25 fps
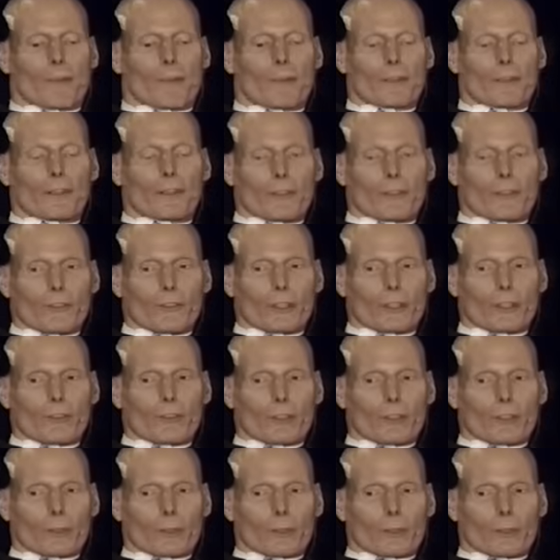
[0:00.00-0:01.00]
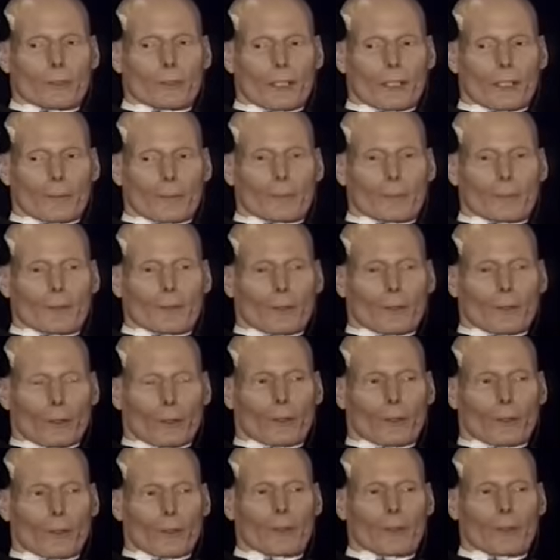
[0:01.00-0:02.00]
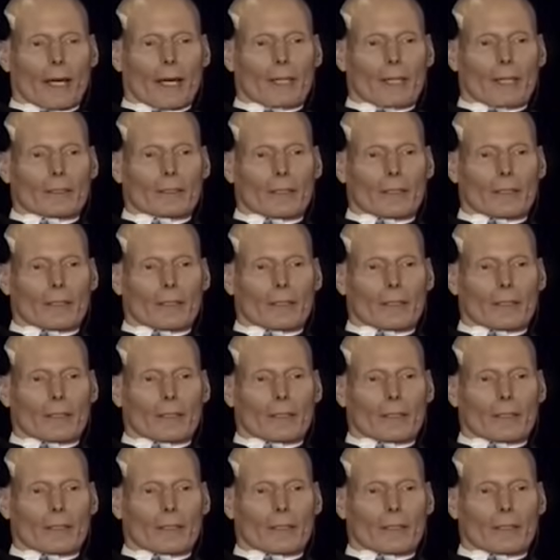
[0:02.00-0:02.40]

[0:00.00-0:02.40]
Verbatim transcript: to see someone up in a Lokomat